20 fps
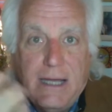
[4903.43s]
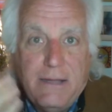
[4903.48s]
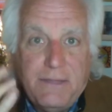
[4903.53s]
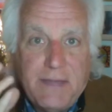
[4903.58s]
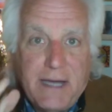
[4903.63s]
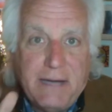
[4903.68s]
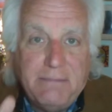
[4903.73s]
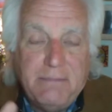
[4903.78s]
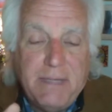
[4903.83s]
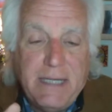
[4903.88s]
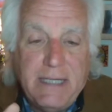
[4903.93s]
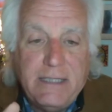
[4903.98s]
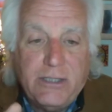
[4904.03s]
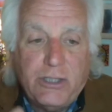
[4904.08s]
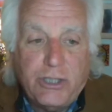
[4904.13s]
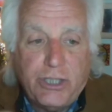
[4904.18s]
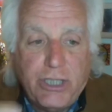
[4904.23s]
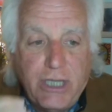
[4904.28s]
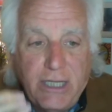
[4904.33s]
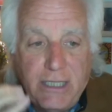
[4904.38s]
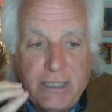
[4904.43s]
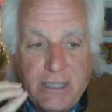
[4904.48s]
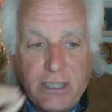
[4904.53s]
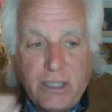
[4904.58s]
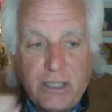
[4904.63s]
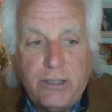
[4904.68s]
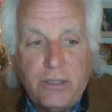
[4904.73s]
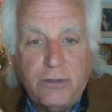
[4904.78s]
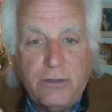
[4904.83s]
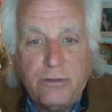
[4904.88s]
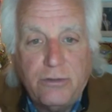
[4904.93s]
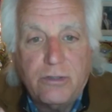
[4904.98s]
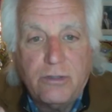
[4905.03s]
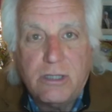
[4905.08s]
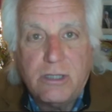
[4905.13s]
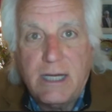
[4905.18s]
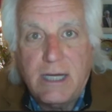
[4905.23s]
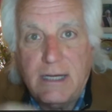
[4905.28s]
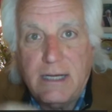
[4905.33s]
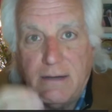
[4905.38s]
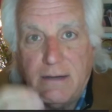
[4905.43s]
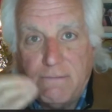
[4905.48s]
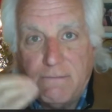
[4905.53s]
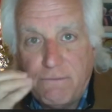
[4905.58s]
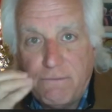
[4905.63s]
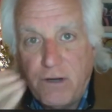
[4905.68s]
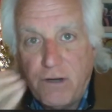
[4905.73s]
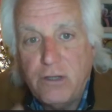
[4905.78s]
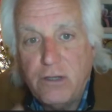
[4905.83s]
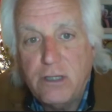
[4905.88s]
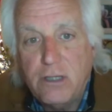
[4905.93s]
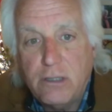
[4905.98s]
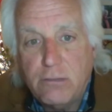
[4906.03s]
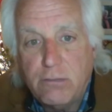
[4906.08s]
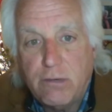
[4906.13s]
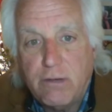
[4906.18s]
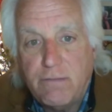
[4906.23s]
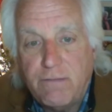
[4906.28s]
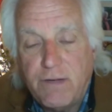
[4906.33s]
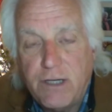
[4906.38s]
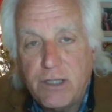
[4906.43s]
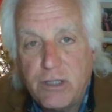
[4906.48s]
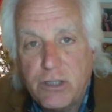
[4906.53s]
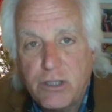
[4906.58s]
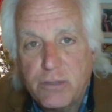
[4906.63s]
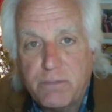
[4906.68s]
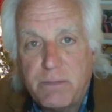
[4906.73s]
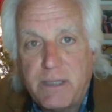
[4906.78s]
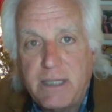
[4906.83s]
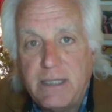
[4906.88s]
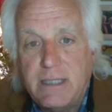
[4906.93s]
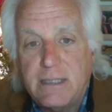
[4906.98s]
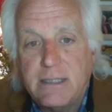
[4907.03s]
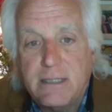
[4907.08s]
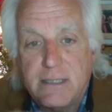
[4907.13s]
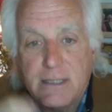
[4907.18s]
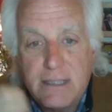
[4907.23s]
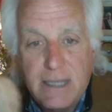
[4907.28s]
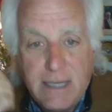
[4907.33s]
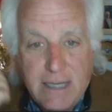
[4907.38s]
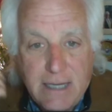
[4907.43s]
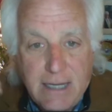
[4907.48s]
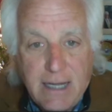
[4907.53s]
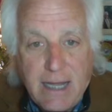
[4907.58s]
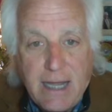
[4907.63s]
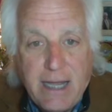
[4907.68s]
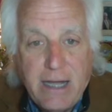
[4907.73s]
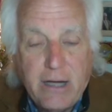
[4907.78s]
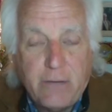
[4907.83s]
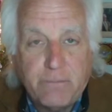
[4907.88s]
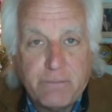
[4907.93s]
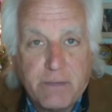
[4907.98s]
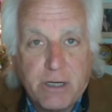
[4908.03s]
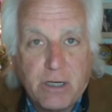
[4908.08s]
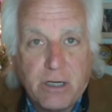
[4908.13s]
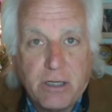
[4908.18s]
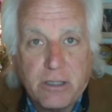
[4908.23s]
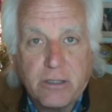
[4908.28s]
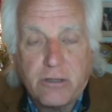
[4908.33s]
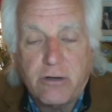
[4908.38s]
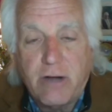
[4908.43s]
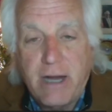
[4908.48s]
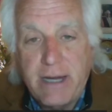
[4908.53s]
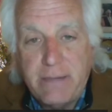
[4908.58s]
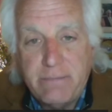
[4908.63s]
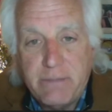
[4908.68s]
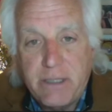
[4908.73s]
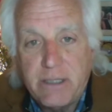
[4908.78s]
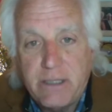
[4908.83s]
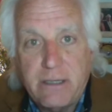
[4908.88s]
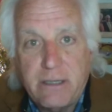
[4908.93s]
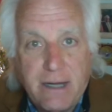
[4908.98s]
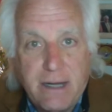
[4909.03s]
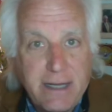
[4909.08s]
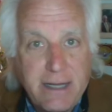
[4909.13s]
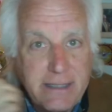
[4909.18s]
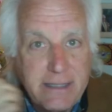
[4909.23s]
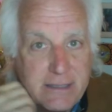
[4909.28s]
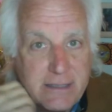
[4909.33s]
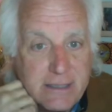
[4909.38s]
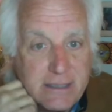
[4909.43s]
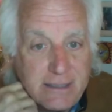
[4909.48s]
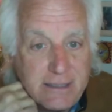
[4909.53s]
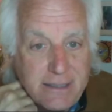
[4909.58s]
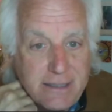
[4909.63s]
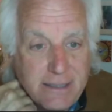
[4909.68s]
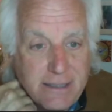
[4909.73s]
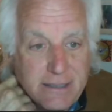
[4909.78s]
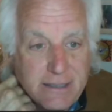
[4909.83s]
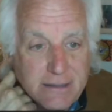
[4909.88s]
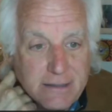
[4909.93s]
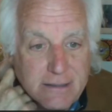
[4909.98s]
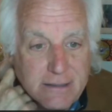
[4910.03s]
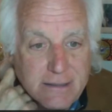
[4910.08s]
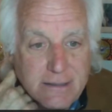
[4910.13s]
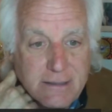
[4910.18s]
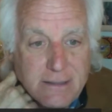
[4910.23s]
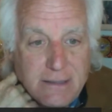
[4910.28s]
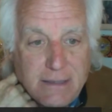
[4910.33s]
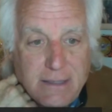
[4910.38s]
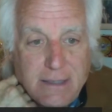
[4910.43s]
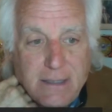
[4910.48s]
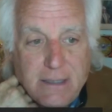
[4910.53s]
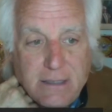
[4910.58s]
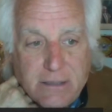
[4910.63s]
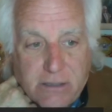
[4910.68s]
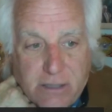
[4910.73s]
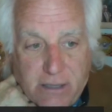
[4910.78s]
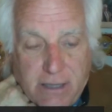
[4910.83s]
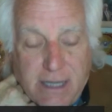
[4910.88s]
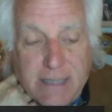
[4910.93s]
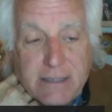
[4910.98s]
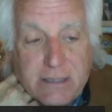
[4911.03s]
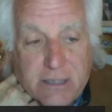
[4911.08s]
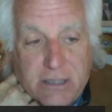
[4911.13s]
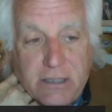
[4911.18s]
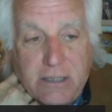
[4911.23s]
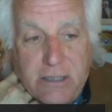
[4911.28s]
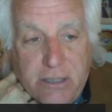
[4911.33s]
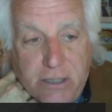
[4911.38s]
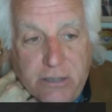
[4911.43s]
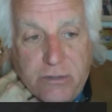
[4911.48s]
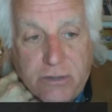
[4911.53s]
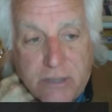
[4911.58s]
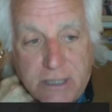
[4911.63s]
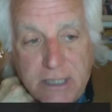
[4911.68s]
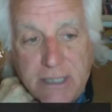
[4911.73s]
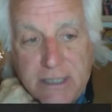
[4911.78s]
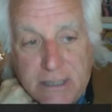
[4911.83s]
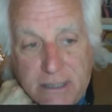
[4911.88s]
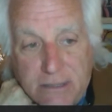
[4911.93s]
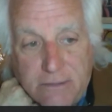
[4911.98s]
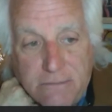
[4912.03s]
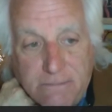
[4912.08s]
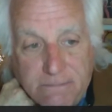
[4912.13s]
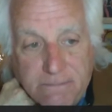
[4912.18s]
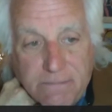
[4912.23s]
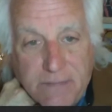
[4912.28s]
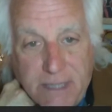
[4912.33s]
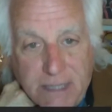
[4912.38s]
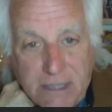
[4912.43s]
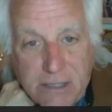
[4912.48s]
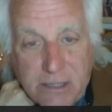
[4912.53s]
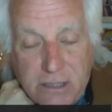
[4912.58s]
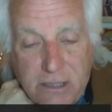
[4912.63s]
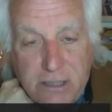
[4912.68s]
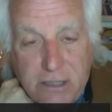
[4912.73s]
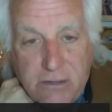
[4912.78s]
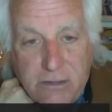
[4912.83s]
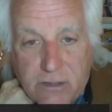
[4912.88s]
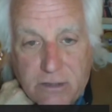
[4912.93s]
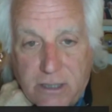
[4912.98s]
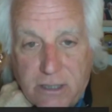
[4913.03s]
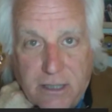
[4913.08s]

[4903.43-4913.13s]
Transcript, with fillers: That means she knows that further reverse splits help Curt Kramer and his clients. So that's good news, Nico. That's good news.